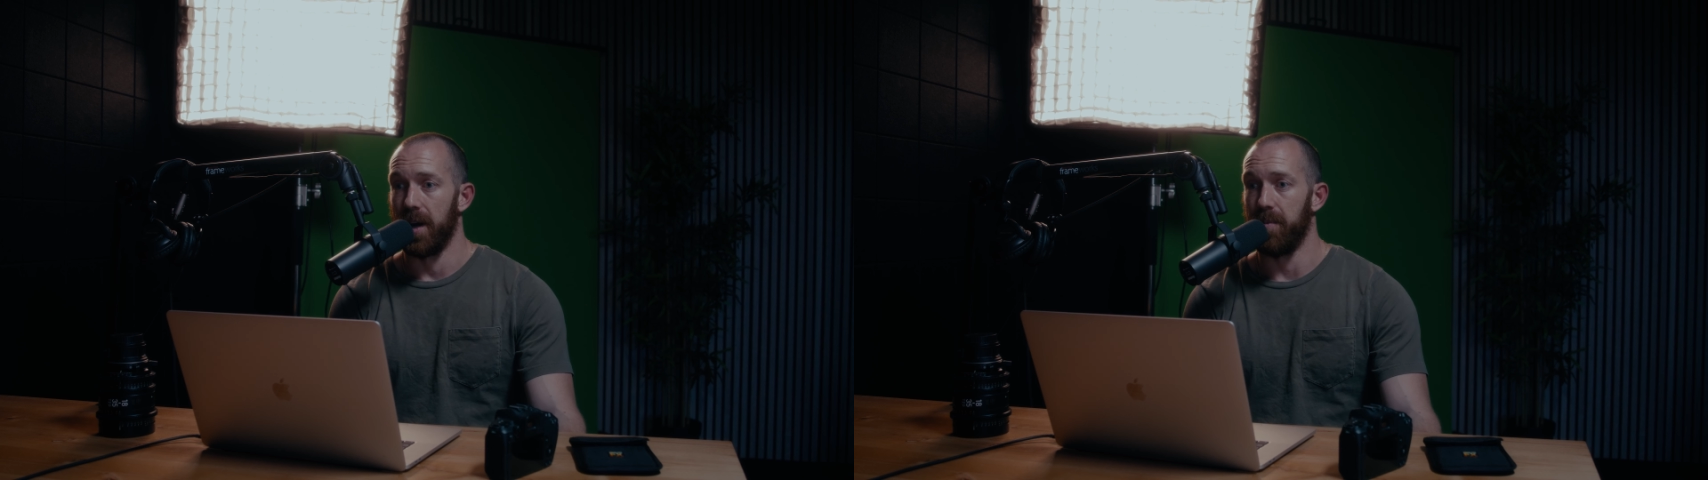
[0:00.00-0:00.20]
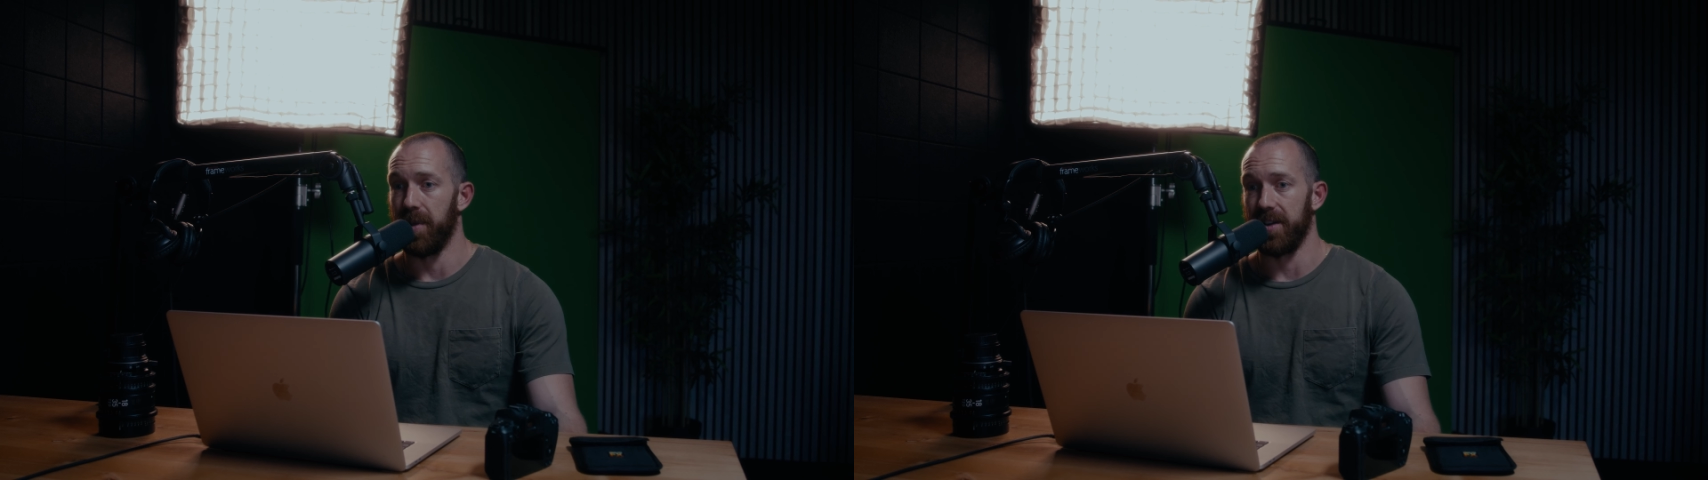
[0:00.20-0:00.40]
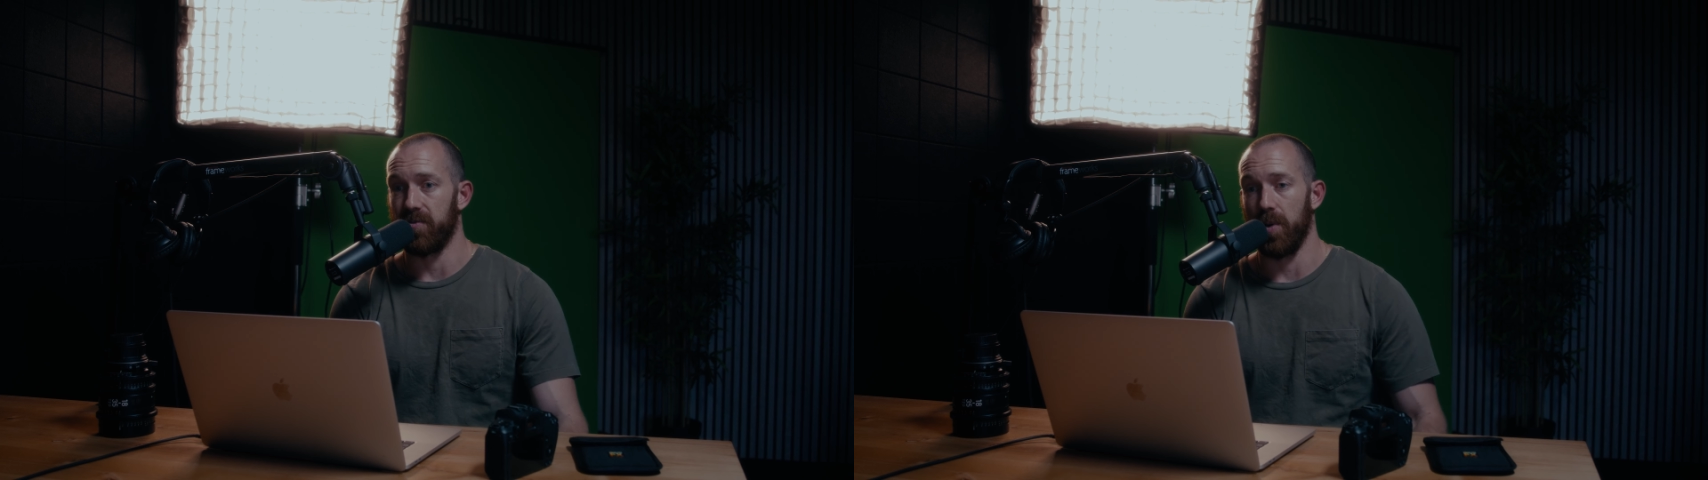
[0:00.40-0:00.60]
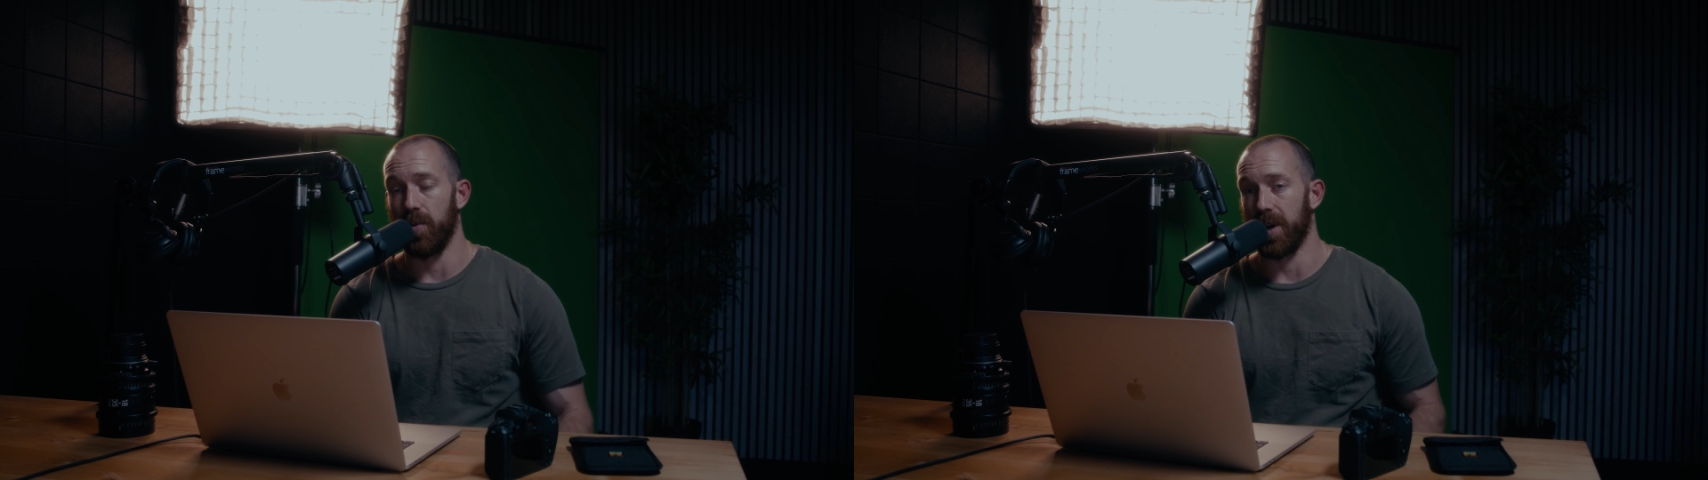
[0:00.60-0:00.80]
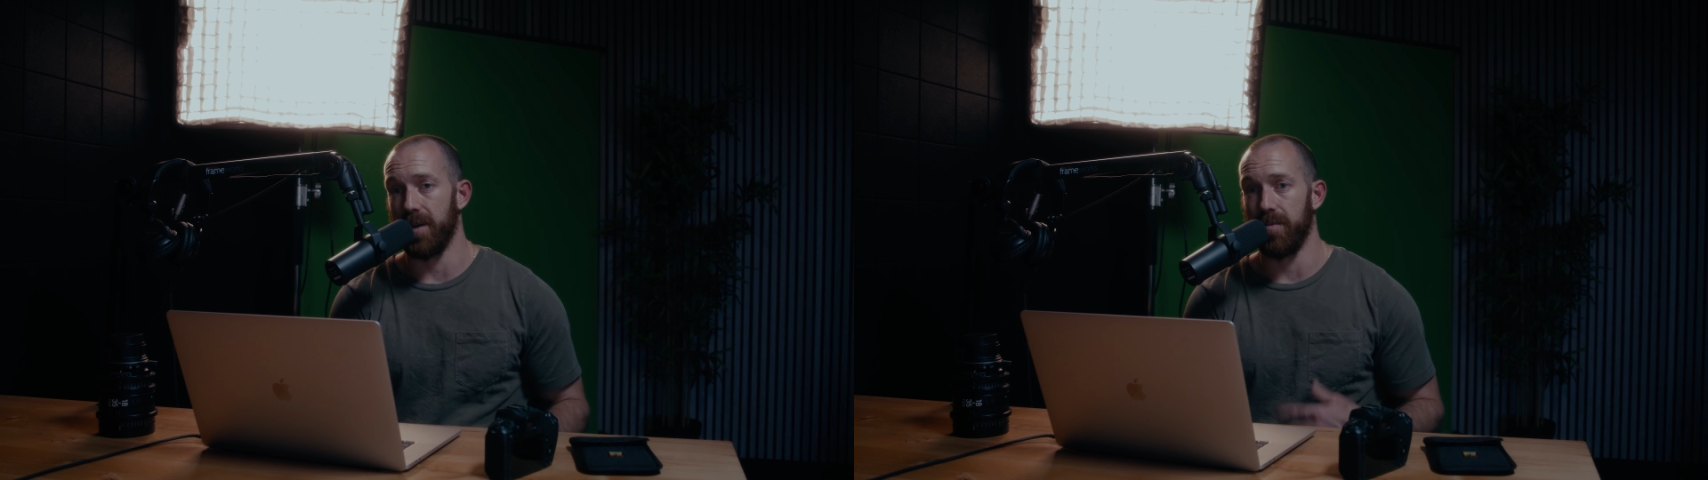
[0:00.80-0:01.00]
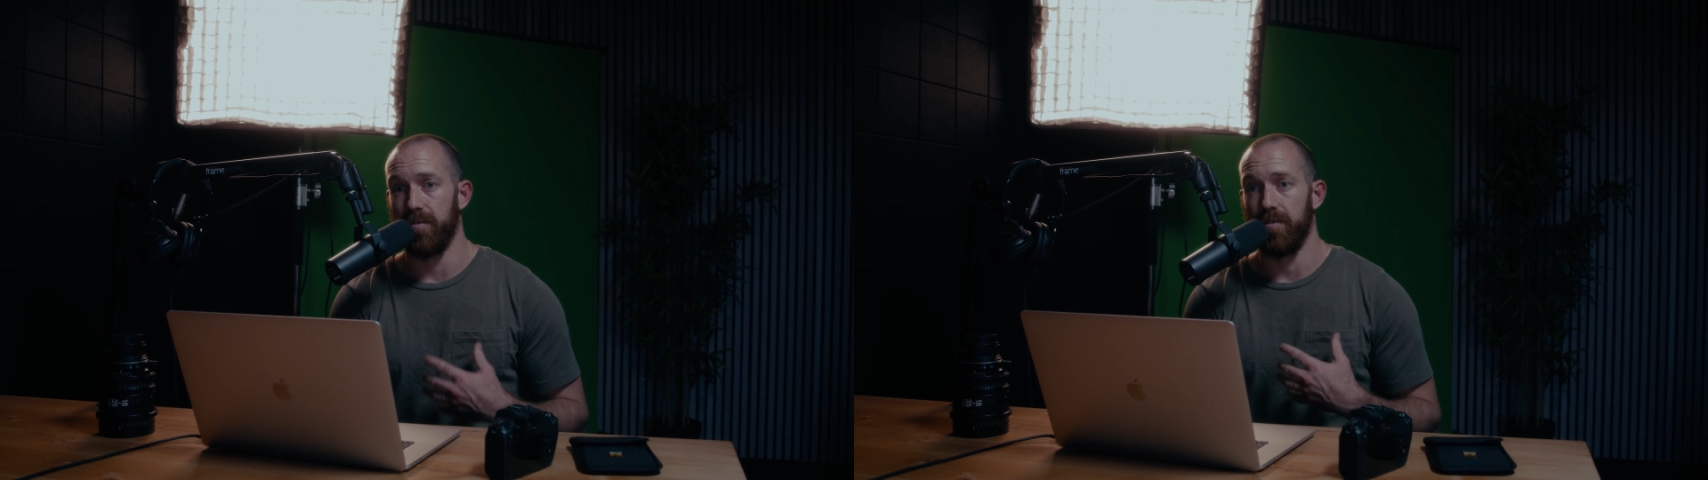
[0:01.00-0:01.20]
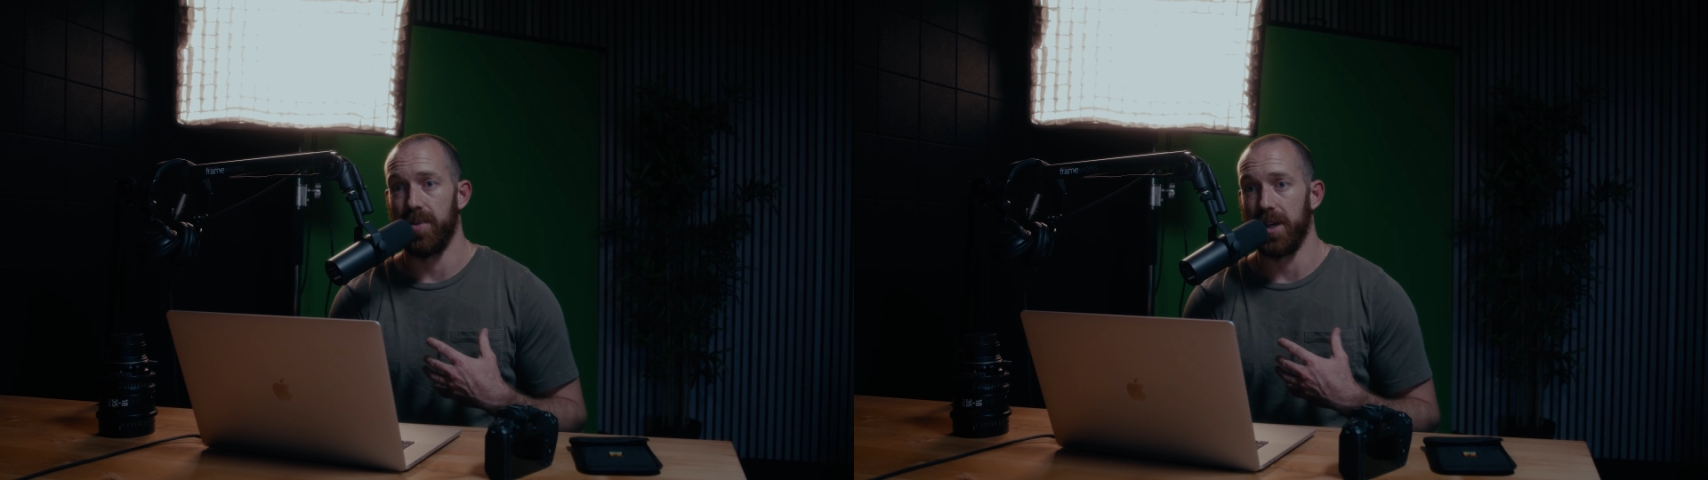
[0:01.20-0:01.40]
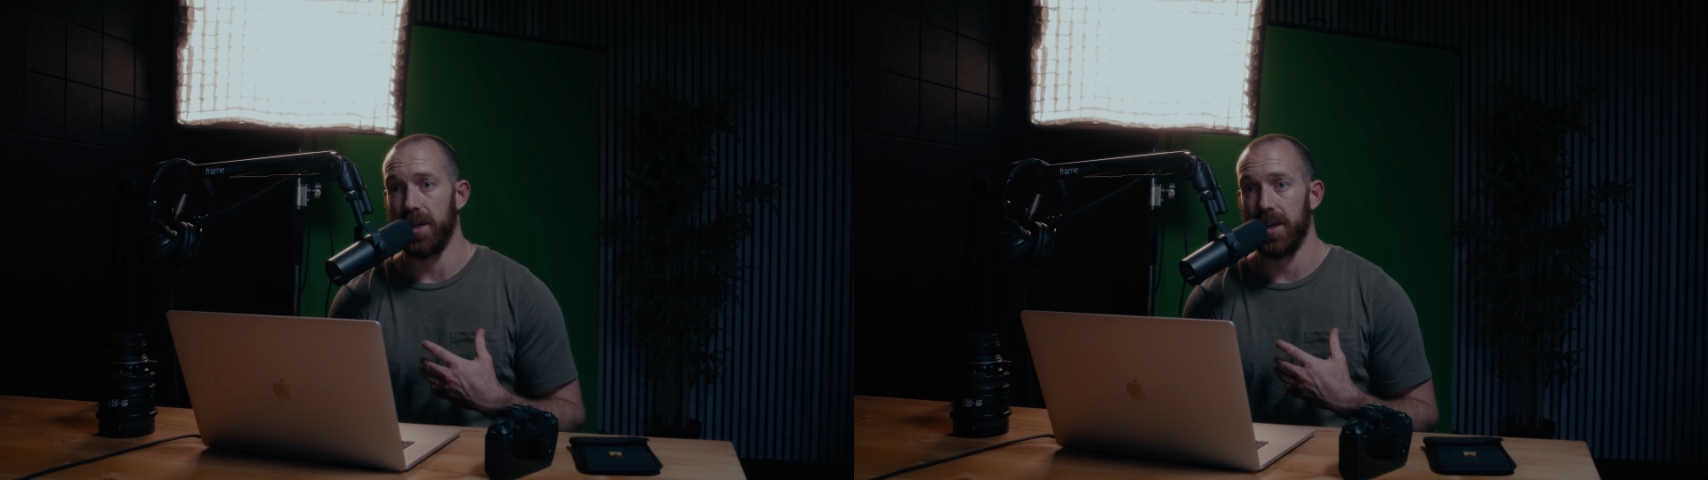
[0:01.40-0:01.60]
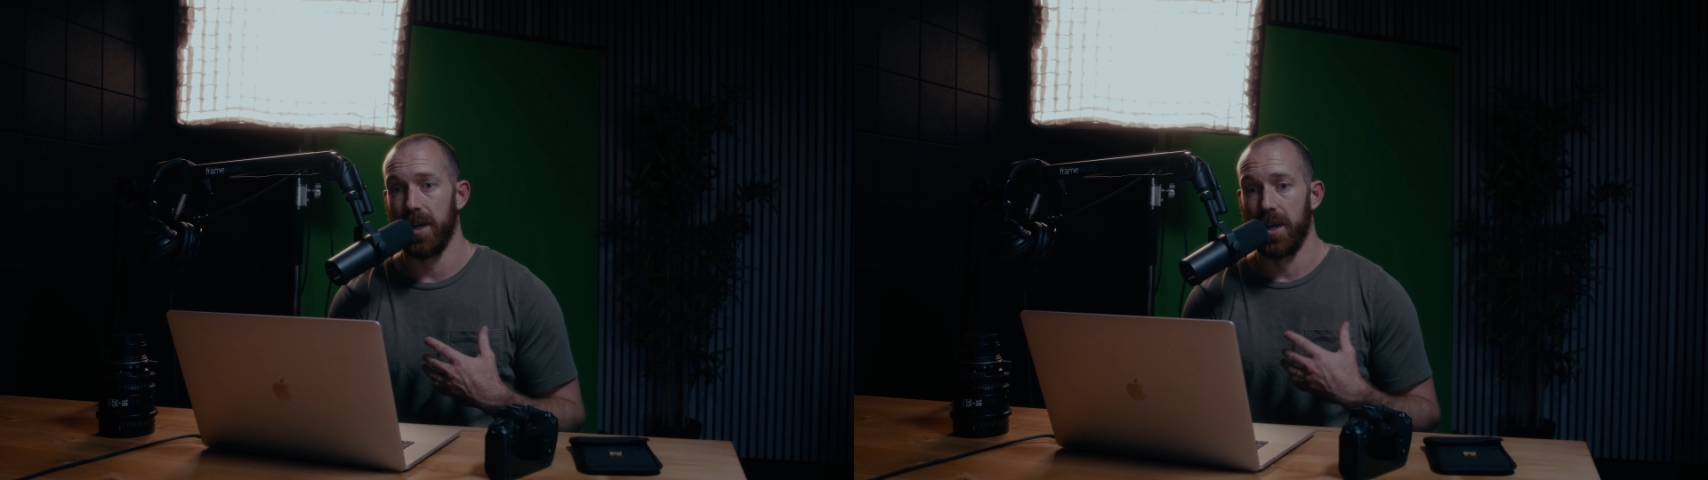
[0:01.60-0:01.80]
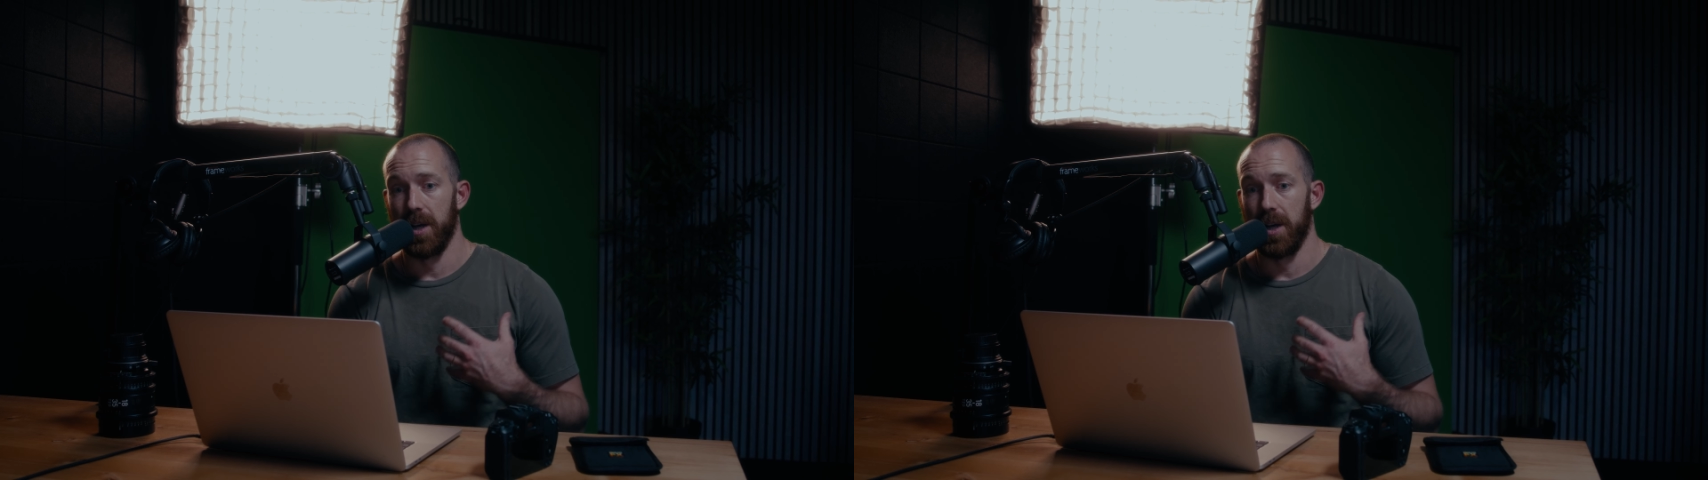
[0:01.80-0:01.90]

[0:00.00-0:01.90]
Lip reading: place where we're going to be